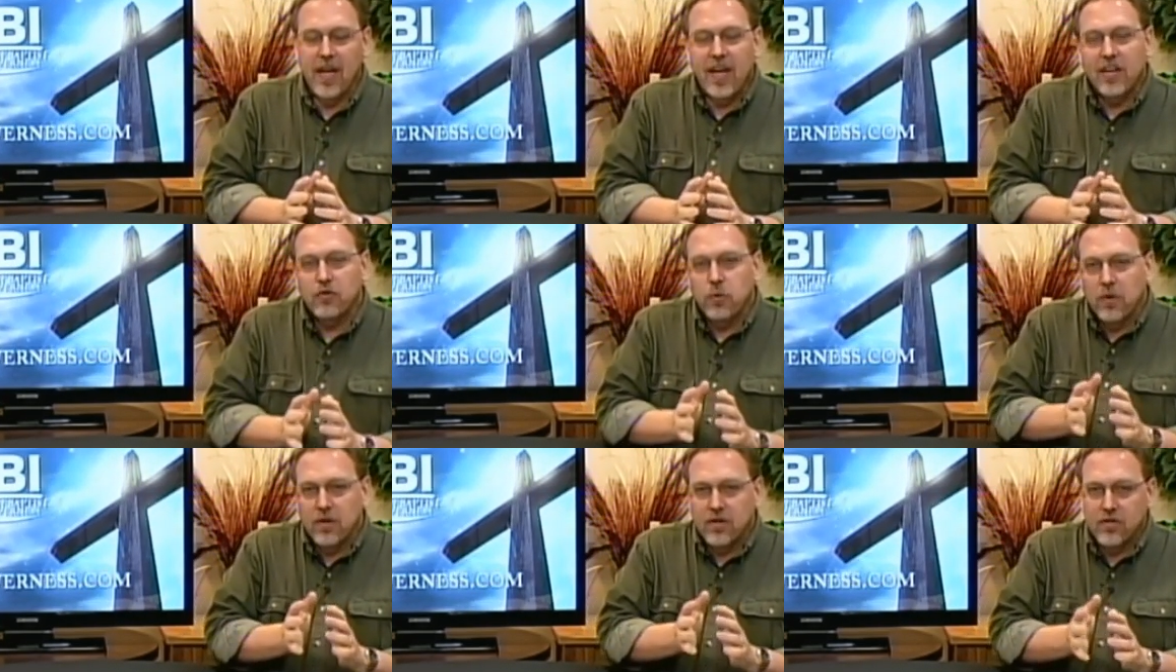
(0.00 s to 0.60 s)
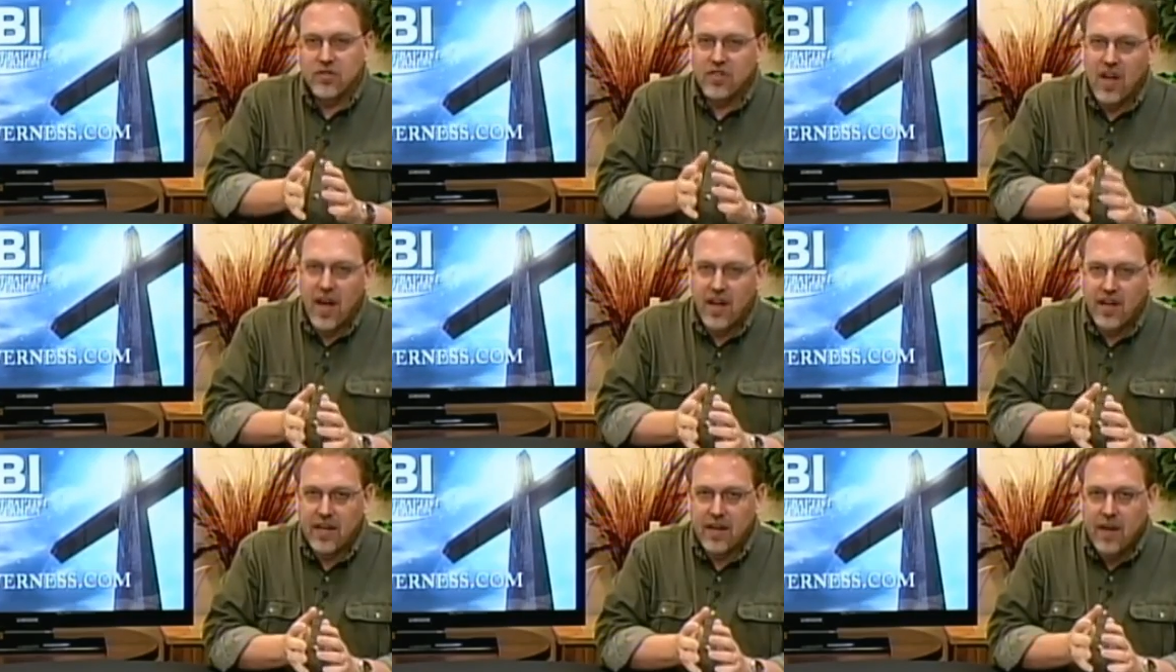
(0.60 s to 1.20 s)
is we're
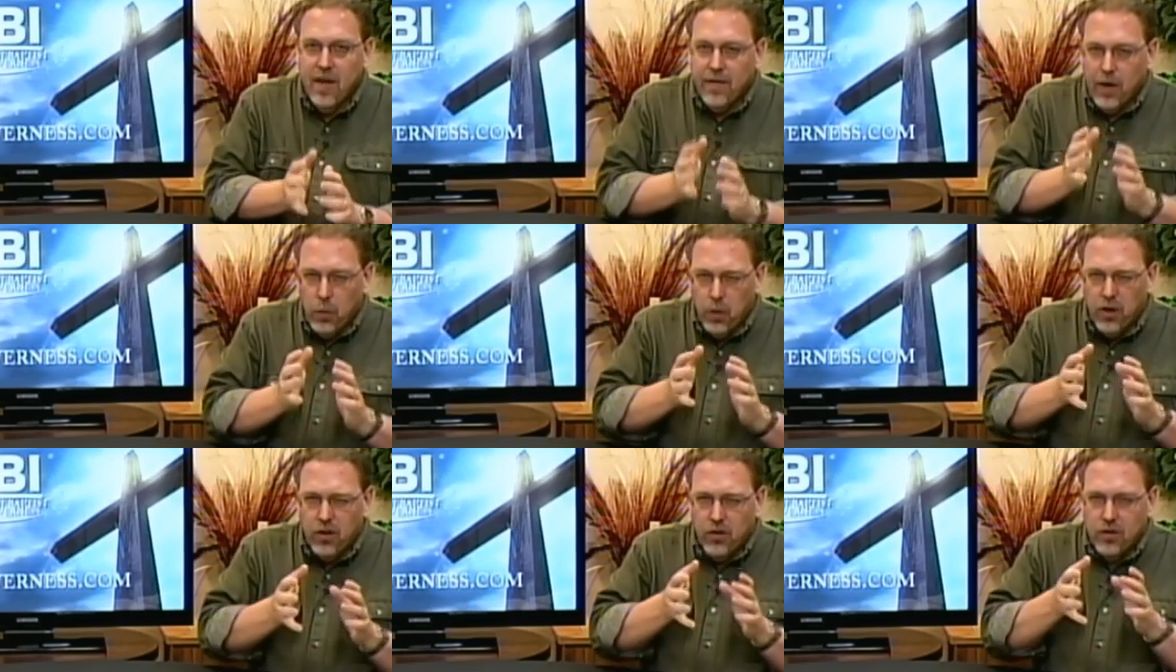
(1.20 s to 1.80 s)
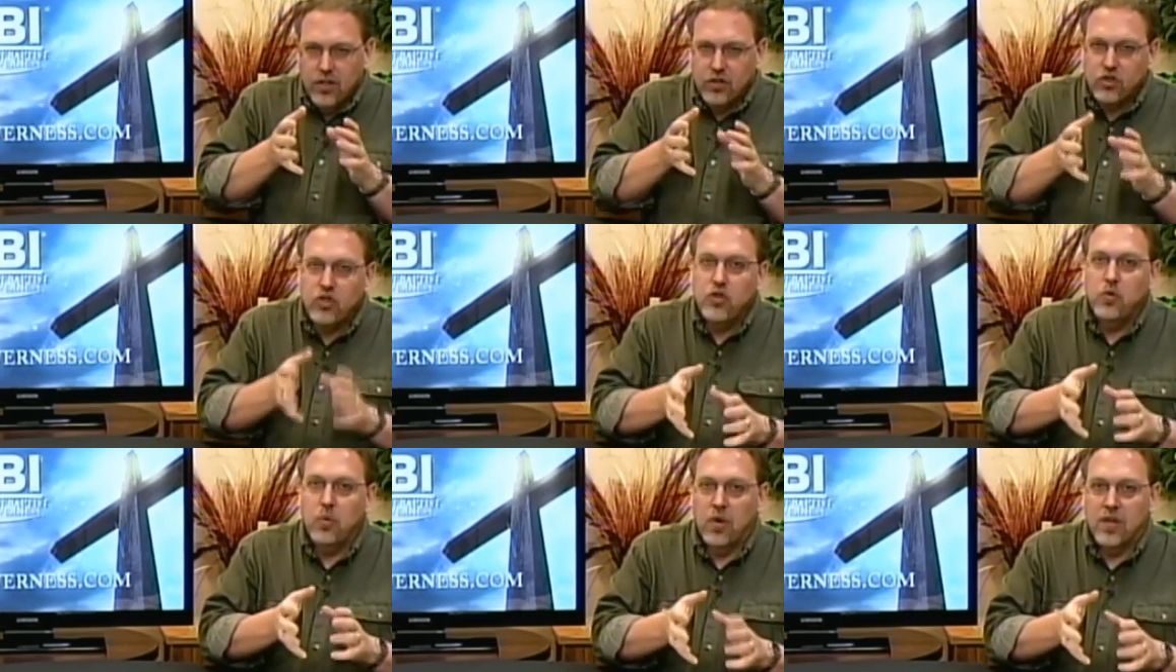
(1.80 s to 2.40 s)
deciding that we're going to
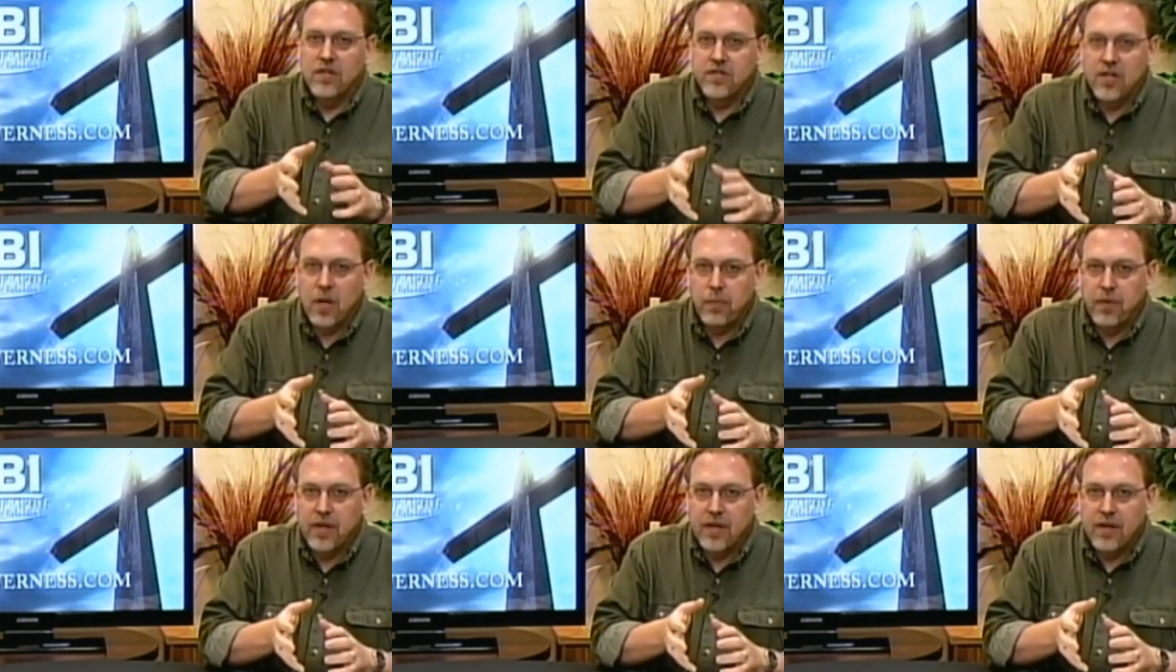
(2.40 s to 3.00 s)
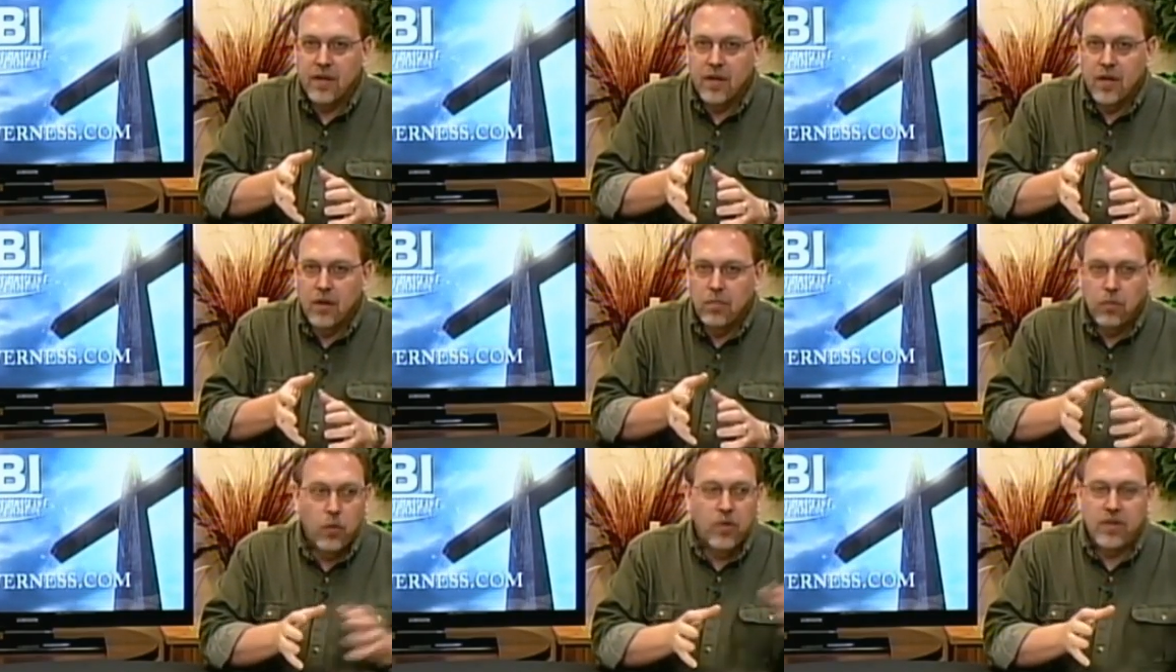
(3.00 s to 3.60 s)
chew on something
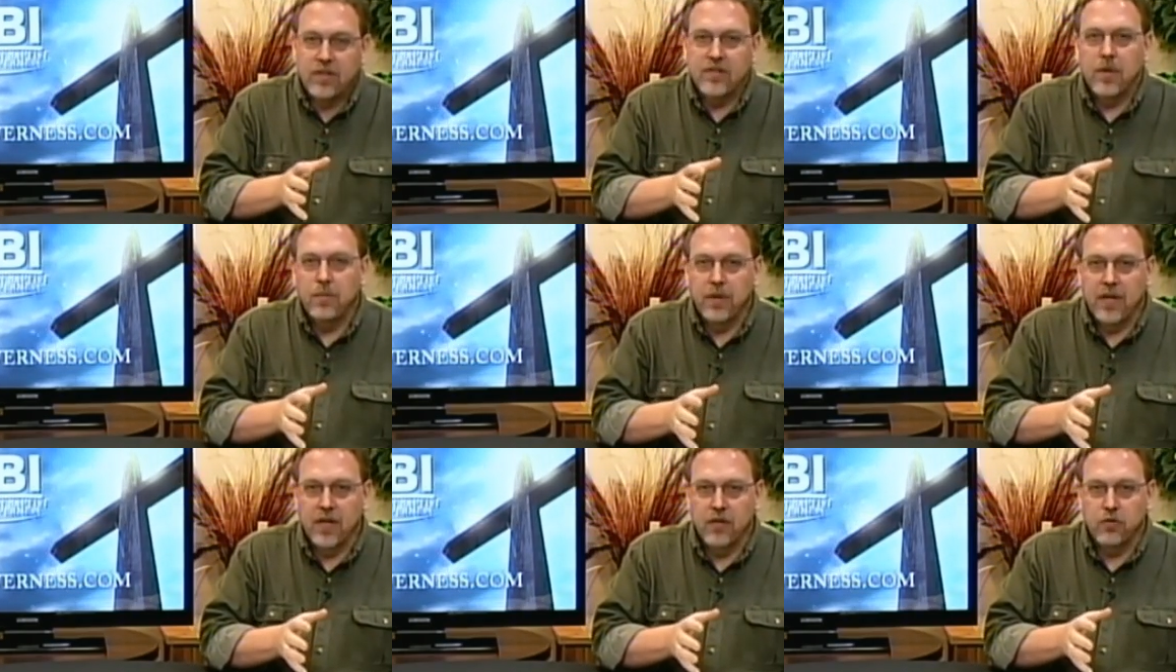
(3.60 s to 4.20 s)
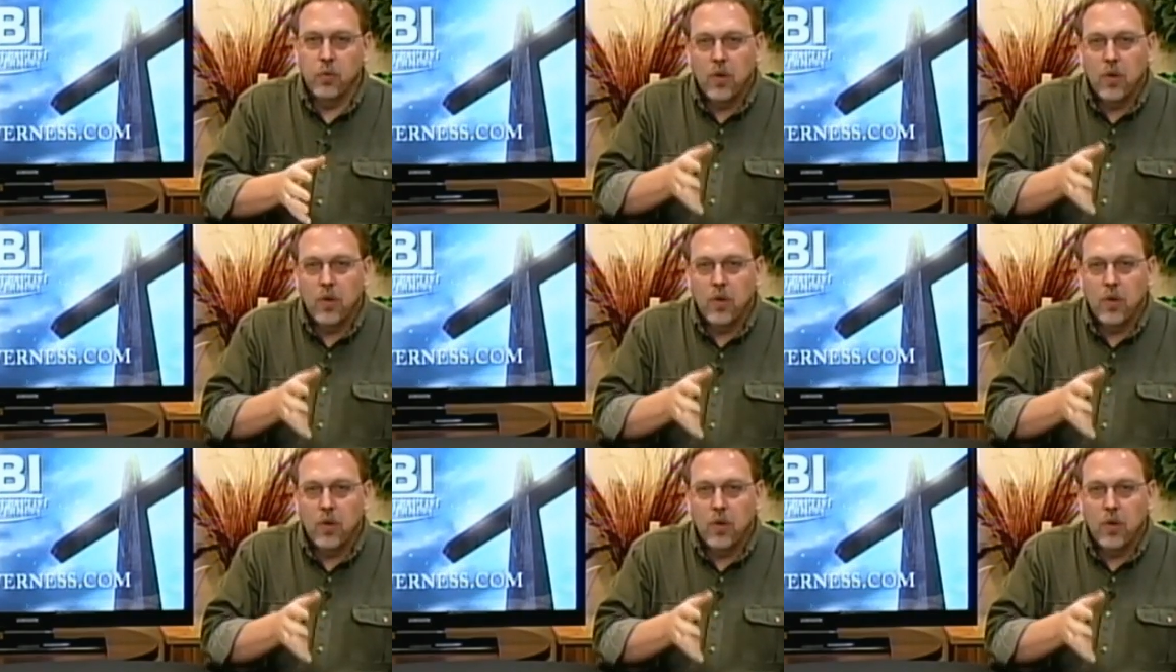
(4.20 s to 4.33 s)
more than something else.